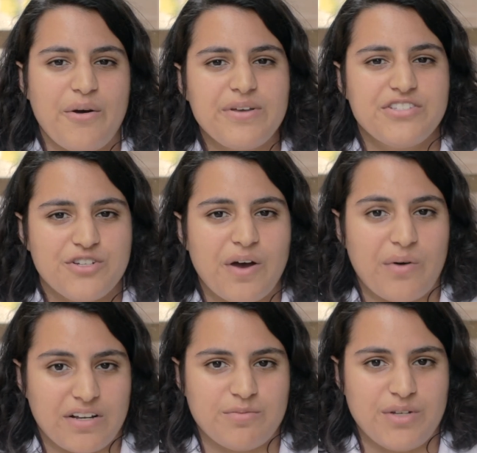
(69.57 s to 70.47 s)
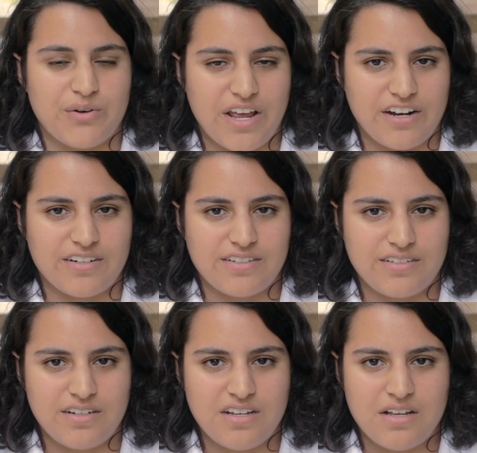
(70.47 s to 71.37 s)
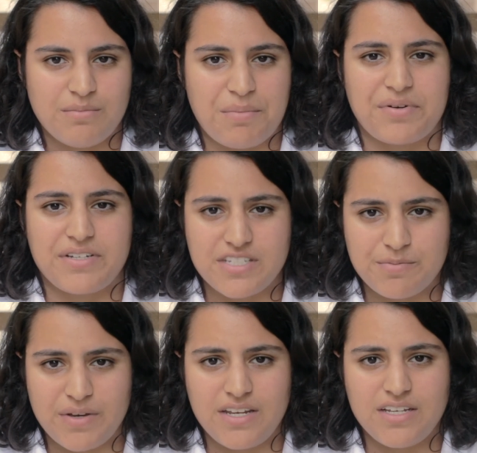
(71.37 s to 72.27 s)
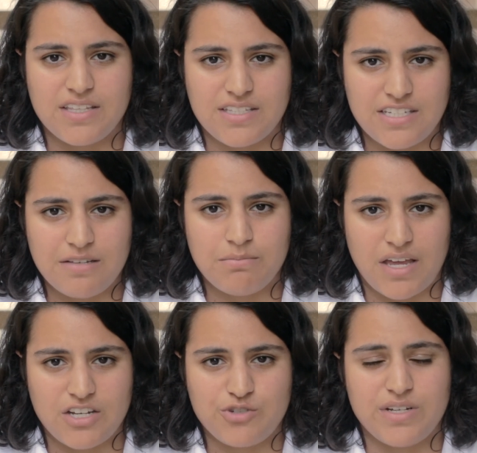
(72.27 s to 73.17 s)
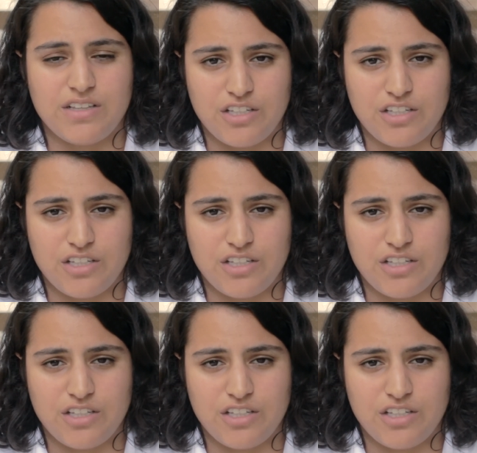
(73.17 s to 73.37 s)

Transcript: always knew I wanted to be a writer. By participating in the team management and